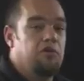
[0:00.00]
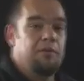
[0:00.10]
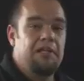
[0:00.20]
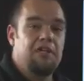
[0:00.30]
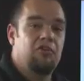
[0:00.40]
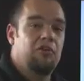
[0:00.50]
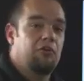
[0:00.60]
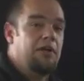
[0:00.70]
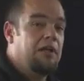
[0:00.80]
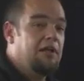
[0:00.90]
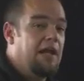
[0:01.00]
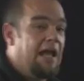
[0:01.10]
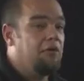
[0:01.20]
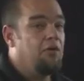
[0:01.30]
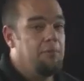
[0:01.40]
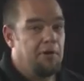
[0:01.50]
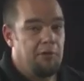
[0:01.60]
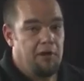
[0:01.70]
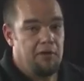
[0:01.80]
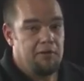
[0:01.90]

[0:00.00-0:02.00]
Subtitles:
should be easy to read and remember.